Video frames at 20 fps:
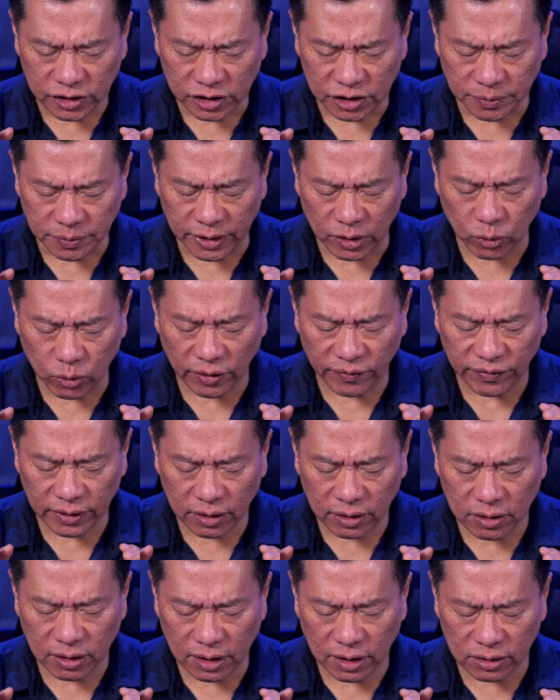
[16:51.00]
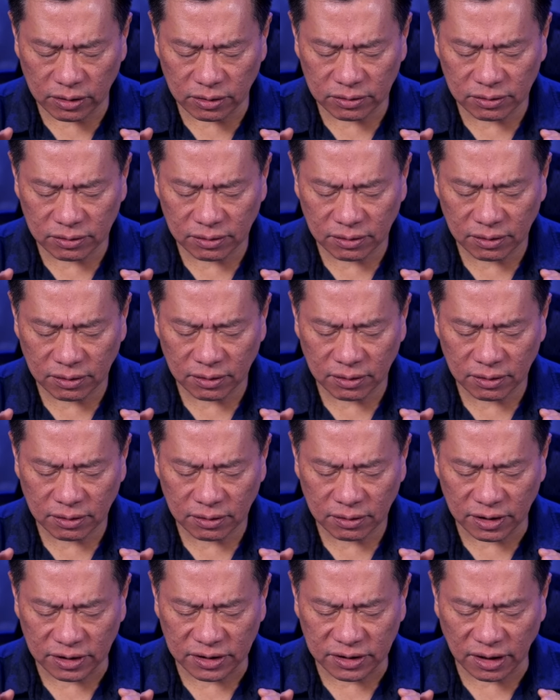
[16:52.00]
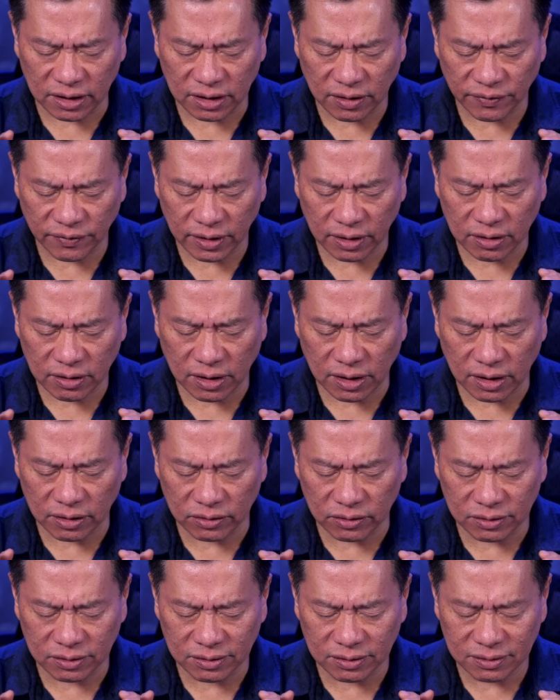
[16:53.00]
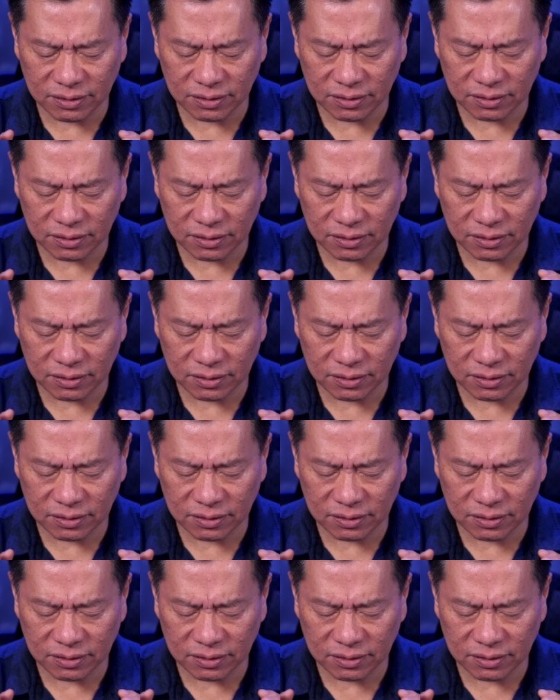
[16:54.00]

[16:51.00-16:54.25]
Just be aware of your crown, the center of your crown.